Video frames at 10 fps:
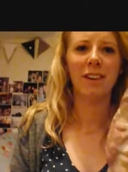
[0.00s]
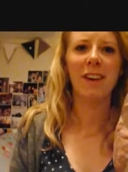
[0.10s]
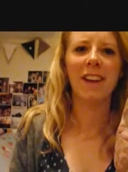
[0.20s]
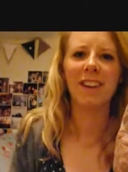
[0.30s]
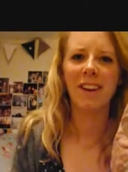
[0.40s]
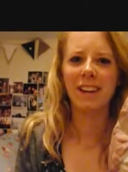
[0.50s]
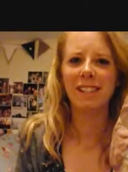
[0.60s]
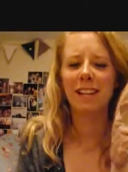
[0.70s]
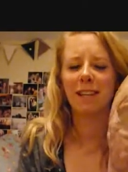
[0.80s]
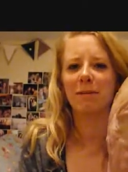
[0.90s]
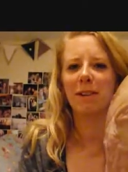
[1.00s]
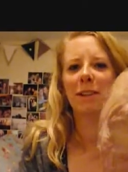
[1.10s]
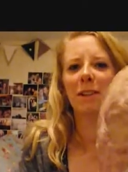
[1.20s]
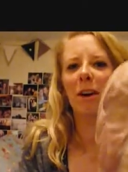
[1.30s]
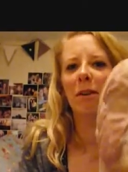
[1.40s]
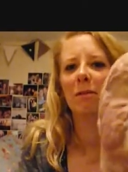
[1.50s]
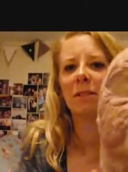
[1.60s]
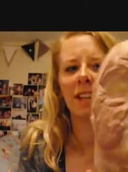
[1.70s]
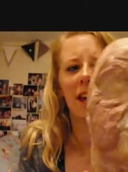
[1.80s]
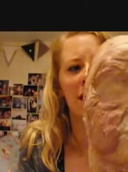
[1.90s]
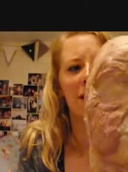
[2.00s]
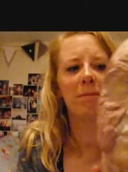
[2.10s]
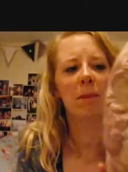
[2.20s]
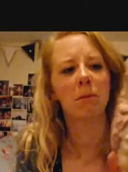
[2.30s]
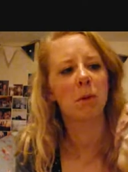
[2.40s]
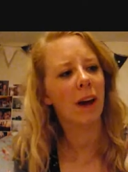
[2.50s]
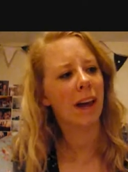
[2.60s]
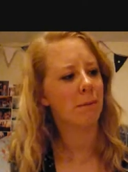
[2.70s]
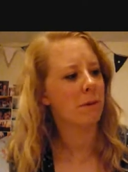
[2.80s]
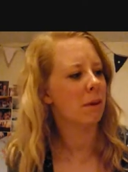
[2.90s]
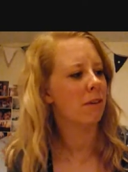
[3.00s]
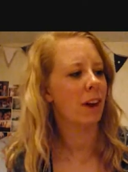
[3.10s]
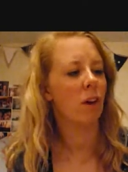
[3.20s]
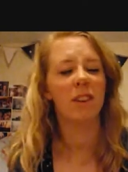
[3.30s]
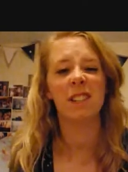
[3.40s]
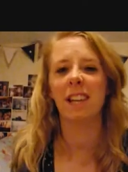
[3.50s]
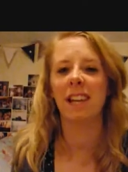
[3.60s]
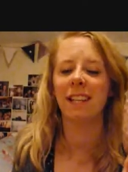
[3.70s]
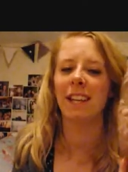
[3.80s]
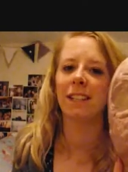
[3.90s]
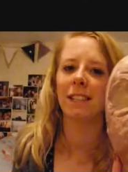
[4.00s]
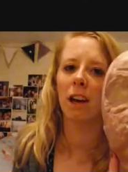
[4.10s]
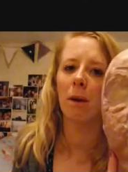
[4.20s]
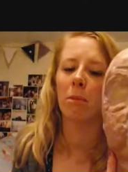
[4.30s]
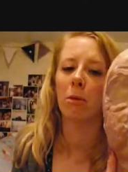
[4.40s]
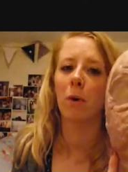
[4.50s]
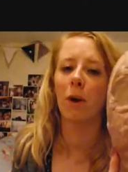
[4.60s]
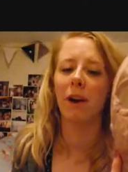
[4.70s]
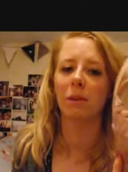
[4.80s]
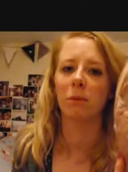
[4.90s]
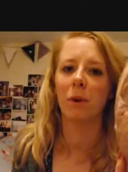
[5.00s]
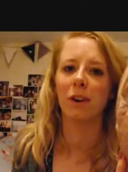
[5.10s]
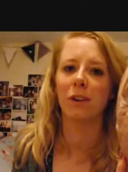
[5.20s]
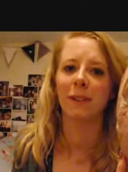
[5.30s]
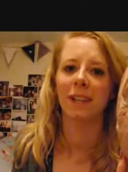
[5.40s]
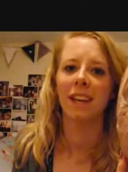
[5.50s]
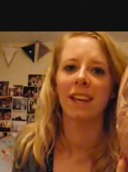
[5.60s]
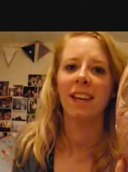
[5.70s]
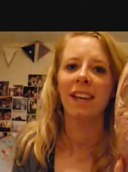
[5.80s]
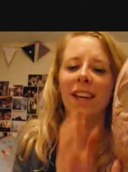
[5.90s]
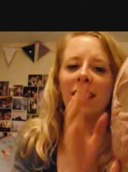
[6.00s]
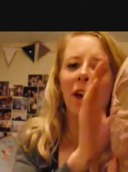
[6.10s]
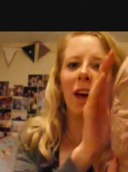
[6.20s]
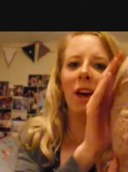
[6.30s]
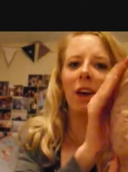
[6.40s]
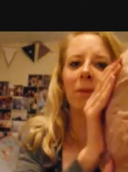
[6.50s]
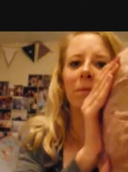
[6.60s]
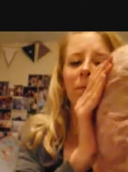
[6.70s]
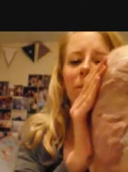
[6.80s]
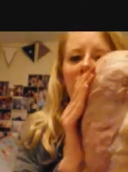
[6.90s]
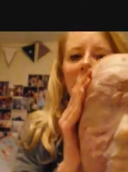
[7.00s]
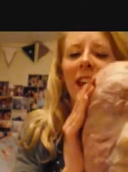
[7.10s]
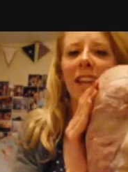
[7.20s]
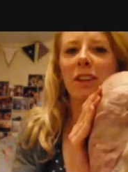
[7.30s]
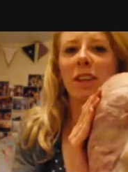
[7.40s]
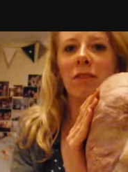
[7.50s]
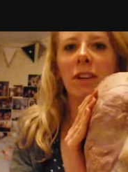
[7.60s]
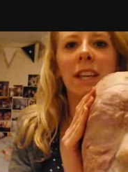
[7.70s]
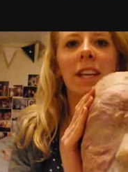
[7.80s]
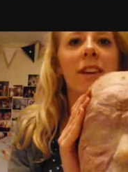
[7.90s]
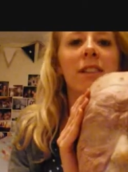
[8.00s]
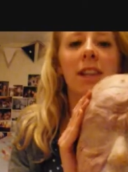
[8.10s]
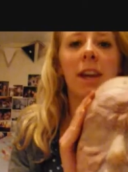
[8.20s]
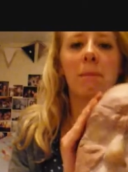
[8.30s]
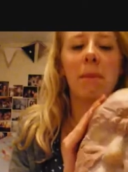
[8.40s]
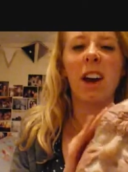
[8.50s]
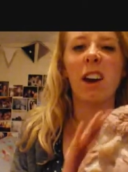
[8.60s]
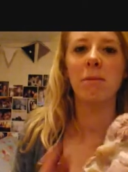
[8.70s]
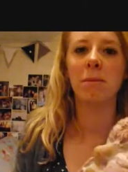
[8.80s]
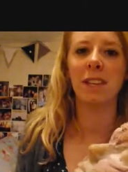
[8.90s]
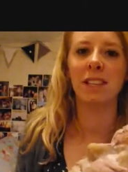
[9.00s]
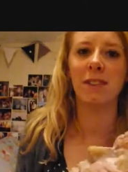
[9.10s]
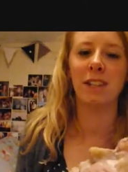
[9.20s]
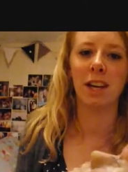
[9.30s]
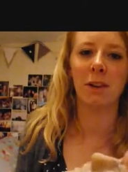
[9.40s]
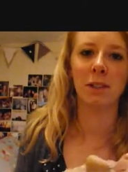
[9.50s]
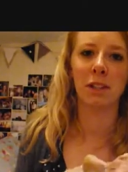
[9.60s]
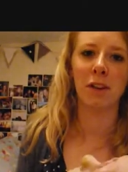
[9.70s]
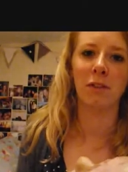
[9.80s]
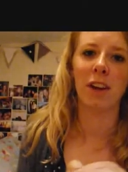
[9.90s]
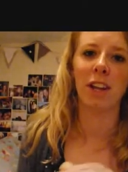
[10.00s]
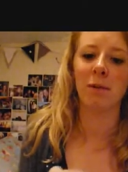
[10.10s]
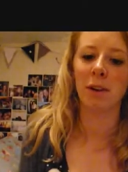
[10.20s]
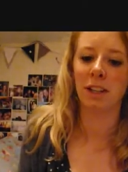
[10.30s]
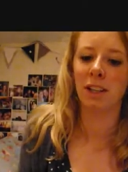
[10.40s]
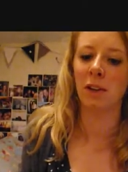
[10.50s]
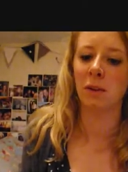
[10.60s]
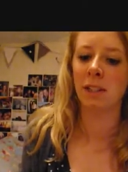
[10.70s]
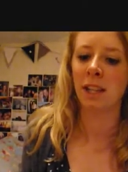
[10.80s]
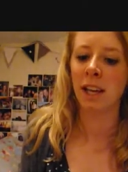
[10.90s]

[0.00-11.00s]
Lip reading: Right guys, here's my sculpt. I'm quite happy with it. Obviously it needs a couple more hours work on it to get it looking really good. I hope this video was good for anyone who's